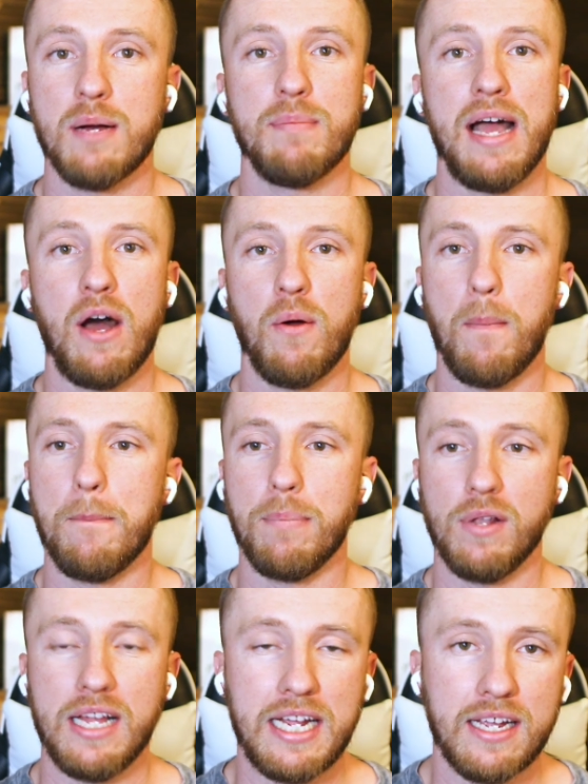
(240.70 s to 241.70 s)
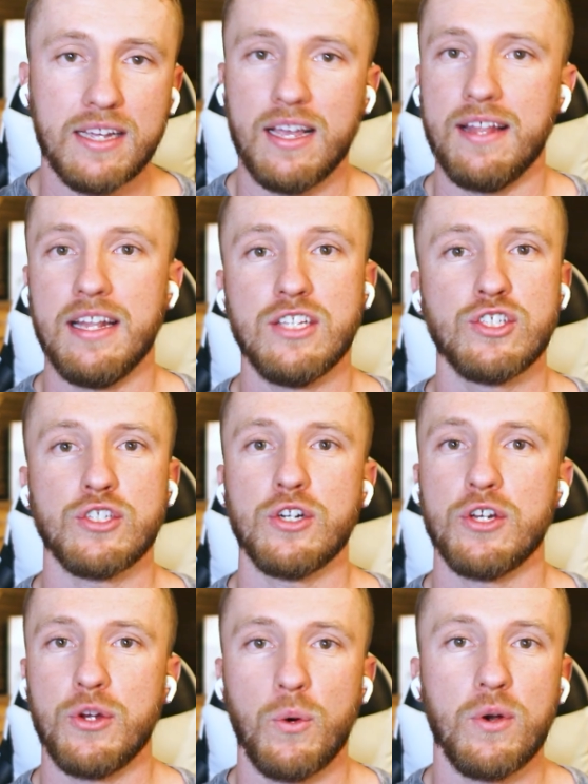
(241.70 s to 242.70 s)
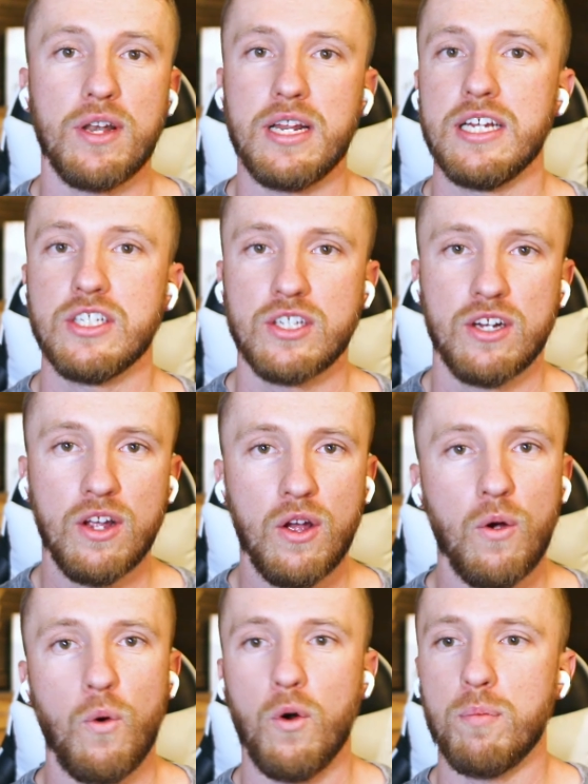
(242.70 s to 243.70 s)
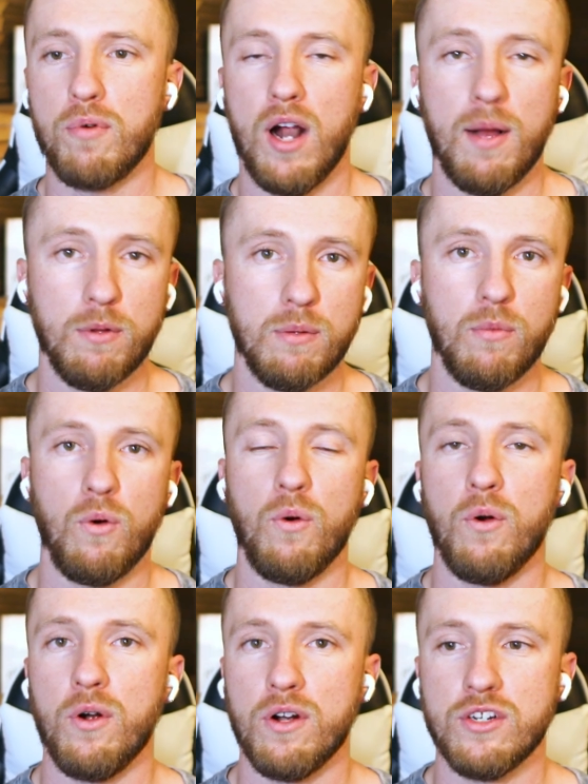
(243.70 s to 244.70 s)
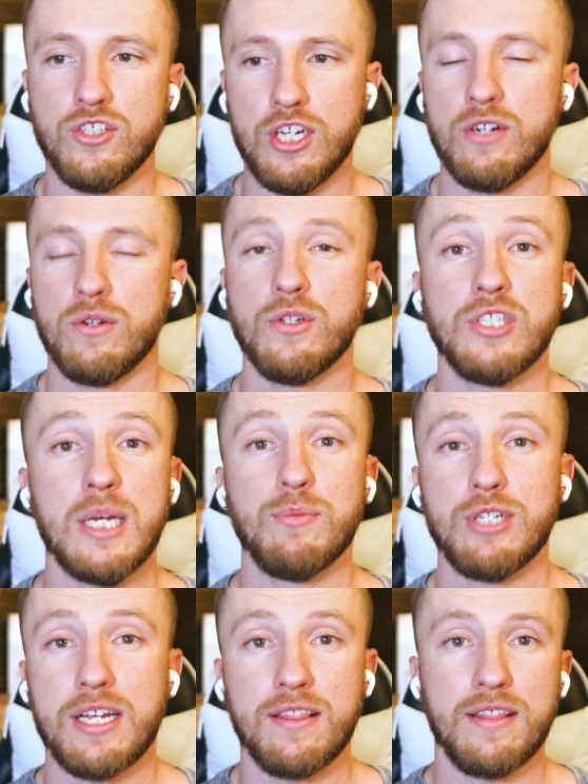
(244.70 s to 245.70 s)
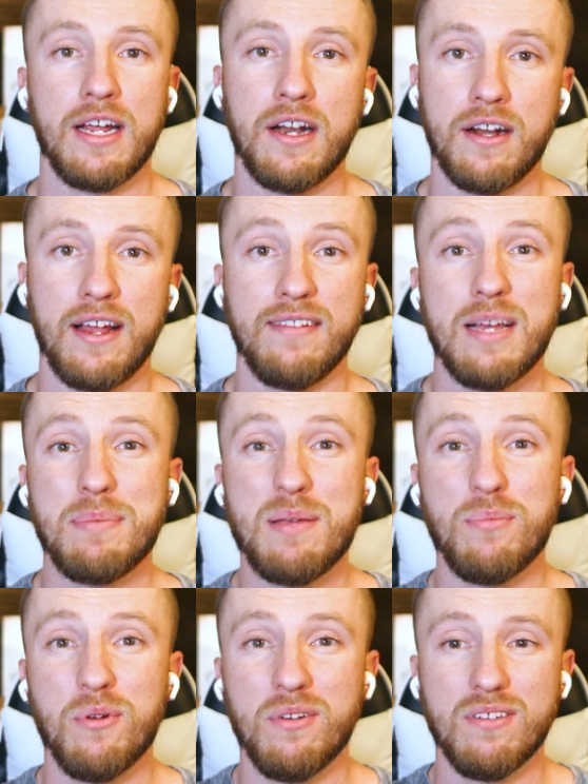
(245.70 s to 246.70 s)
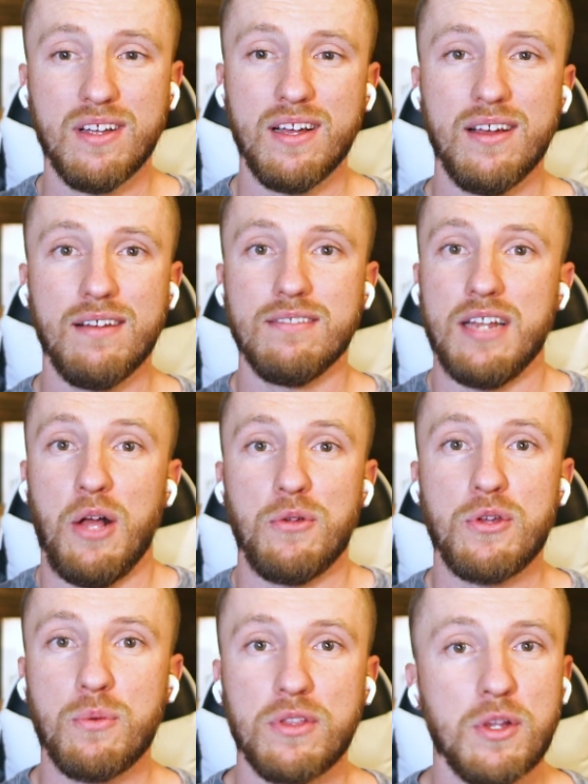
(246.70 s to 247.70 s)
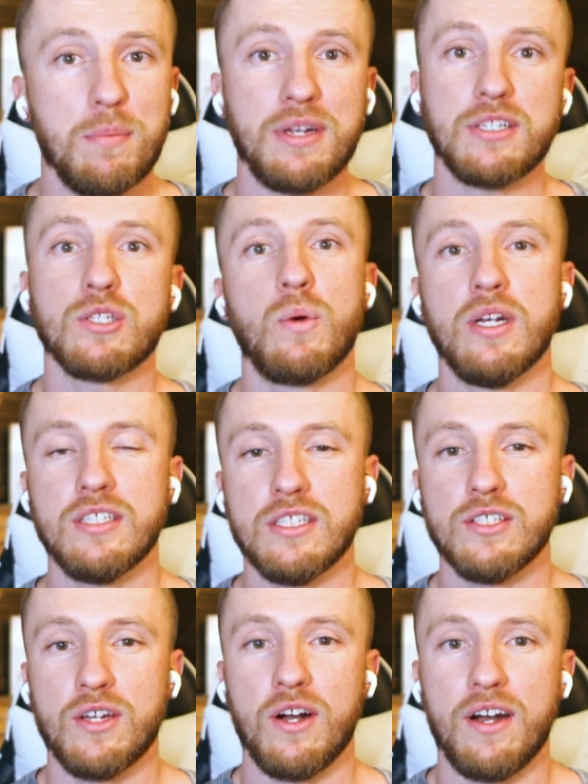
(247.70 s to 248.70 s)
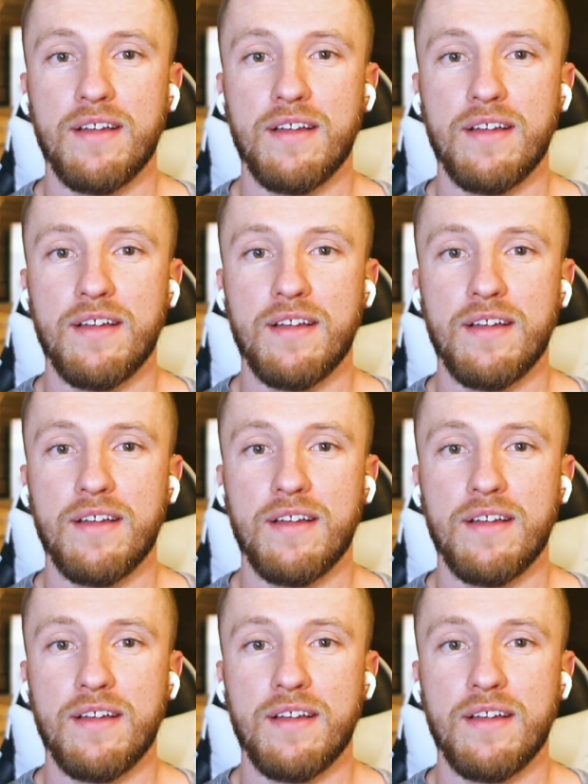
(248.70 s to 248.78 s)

about blank? And then insert your niche or problem or general subject there and let people tell you what their biggest questions are.